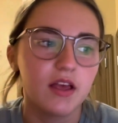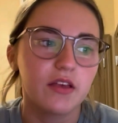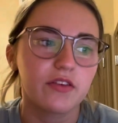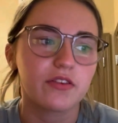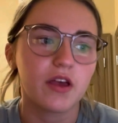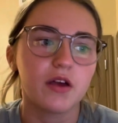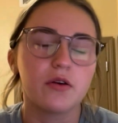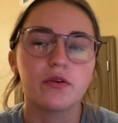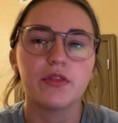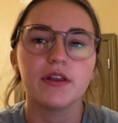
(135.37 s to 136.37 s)

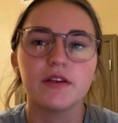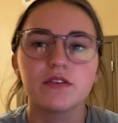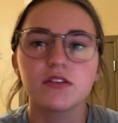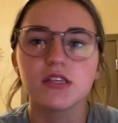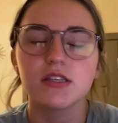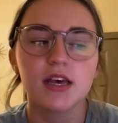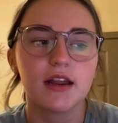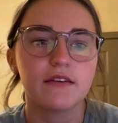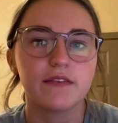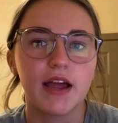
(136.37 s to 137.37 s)
So the differences that
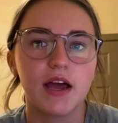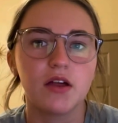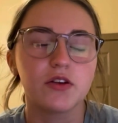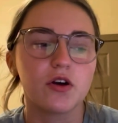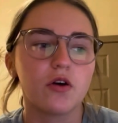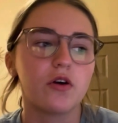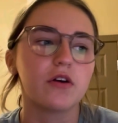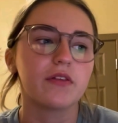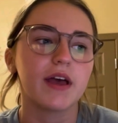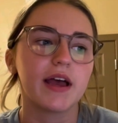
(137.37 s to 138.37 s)
I found
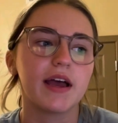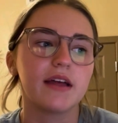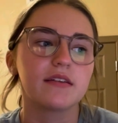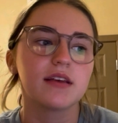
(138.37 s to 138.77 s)
are that